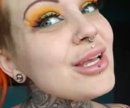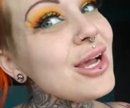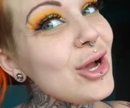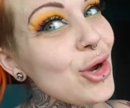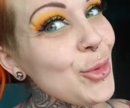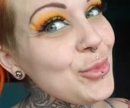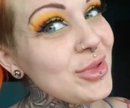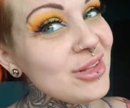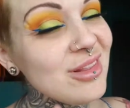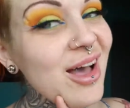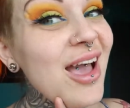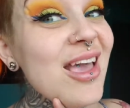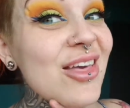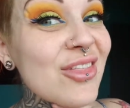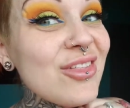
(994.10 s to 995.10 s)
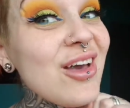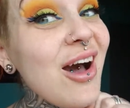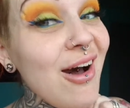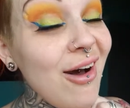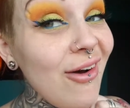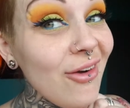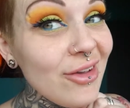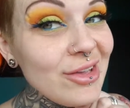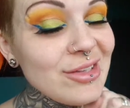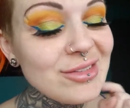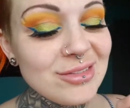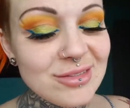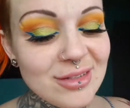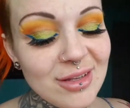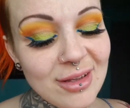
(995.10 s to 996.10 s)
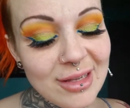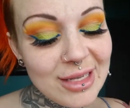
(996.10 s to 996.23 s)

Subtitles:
Hope you like the eyes.